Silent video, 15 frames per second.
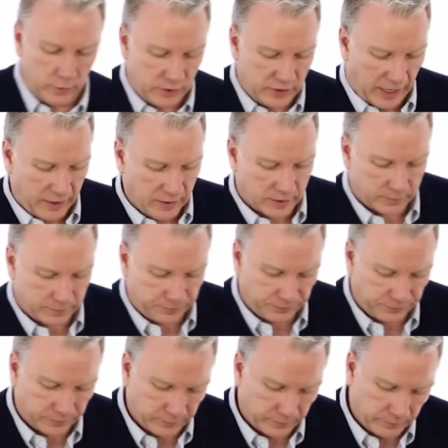were sent,
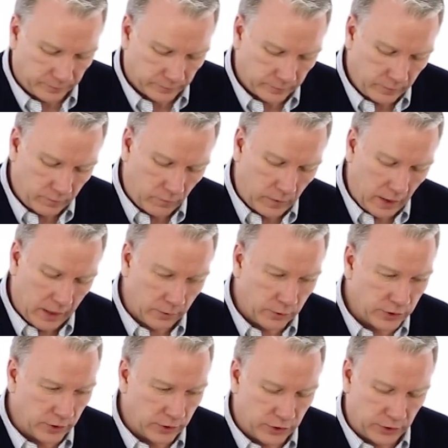and I'm
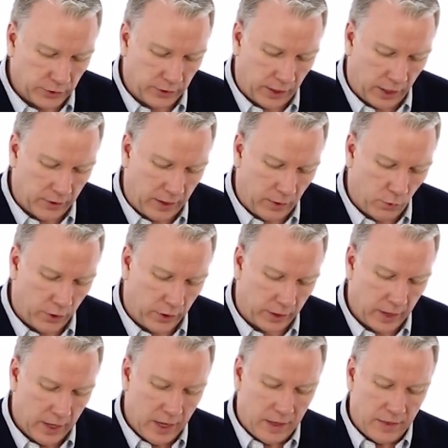just going to show you how they work.
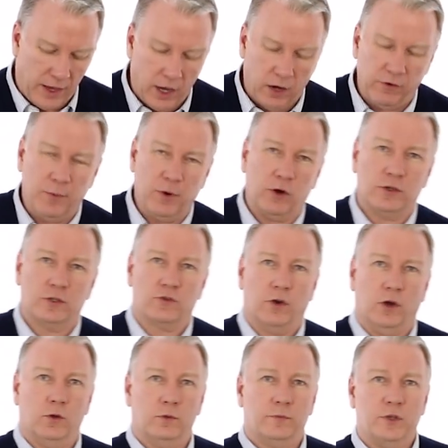They are remote
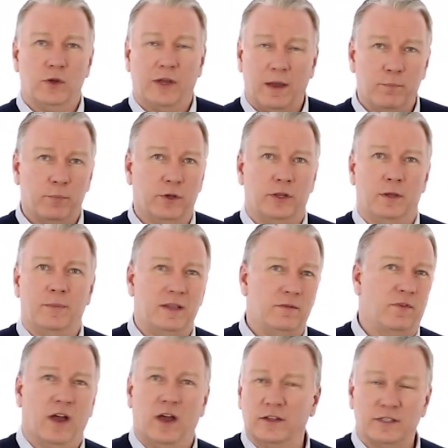control. You can put them in
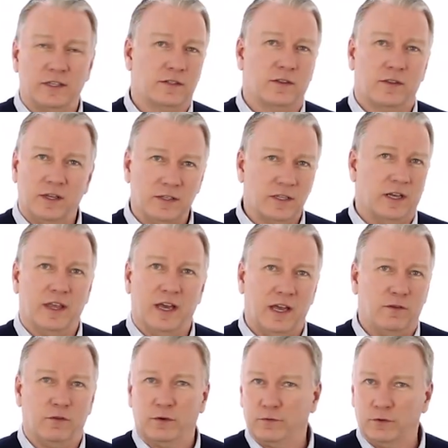vases and things like that
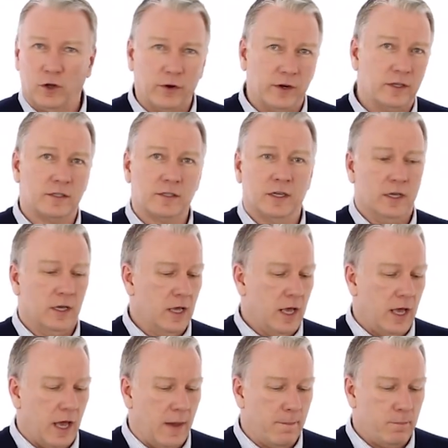if you're a florist,
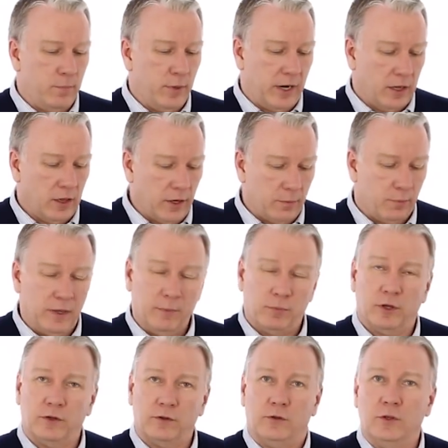but a lot of
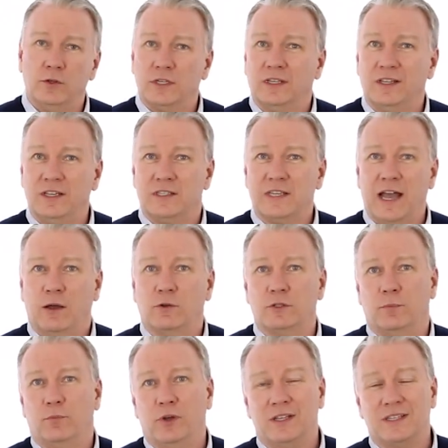people are using these now to
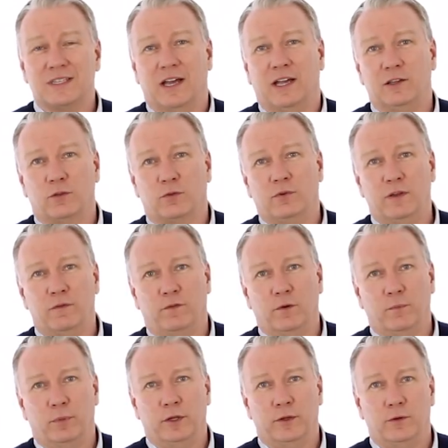put inside
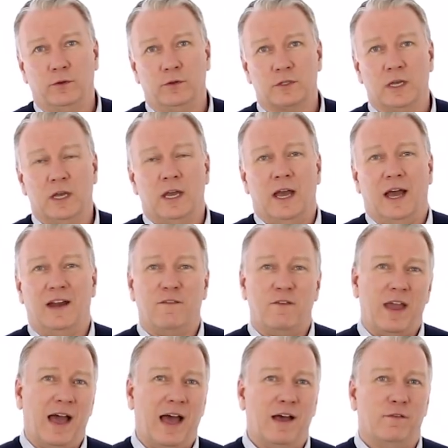3-foot balloons. And if
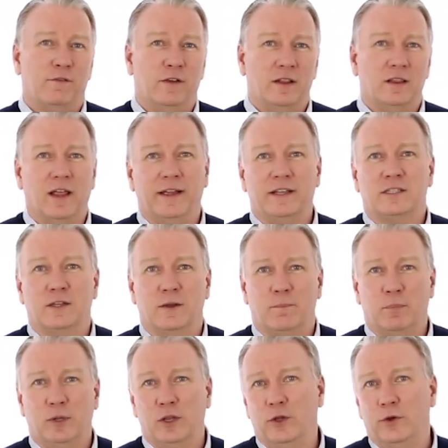you have light up
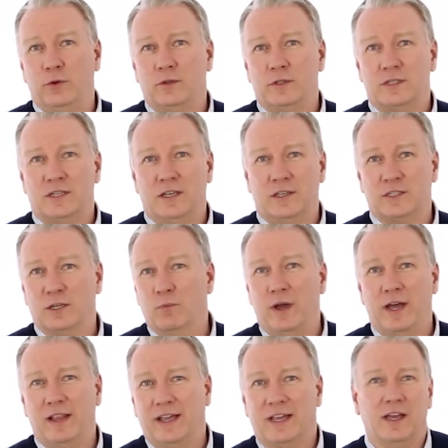balloons
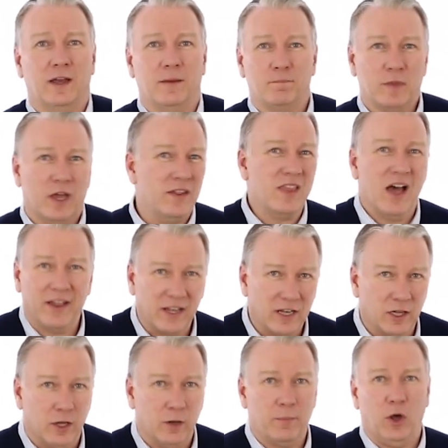somewhere like a
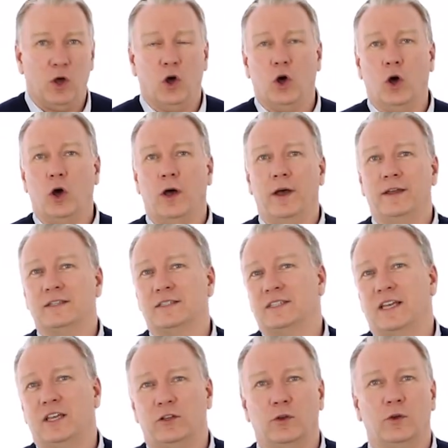nightclub, or
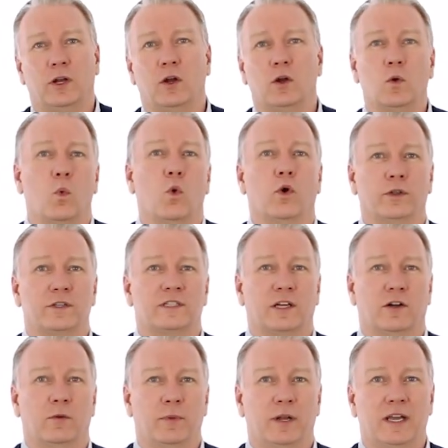say you're doing an award
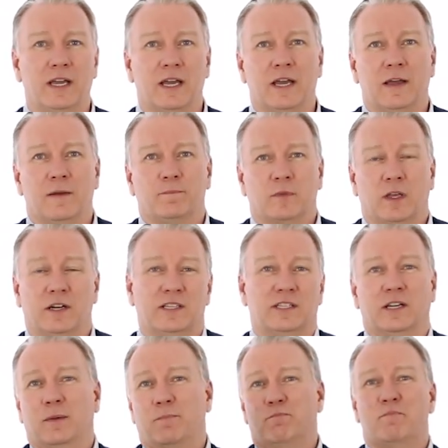ceremony and it's
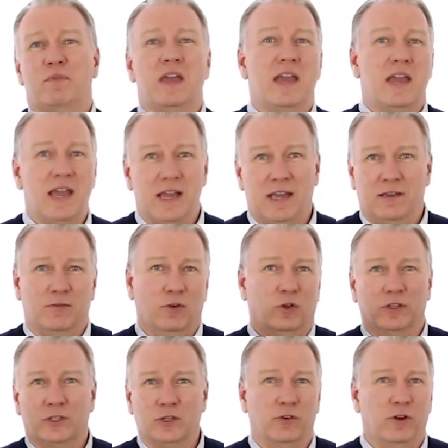in a big
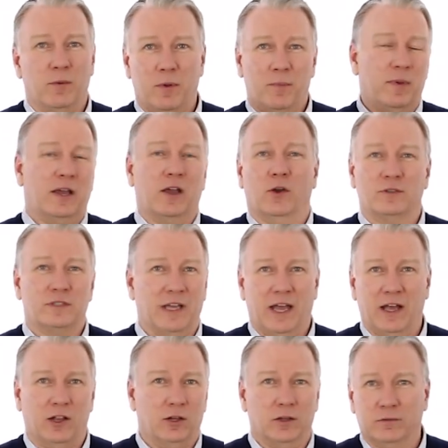auditorium, a big
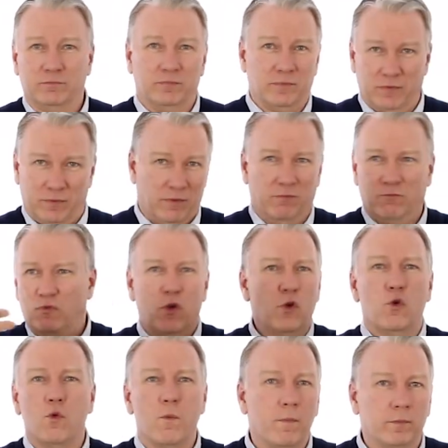hotel
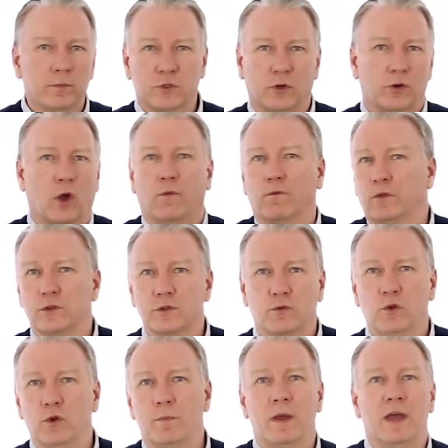room, sort of conference
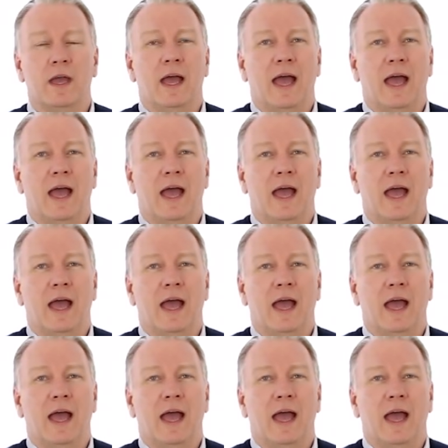room,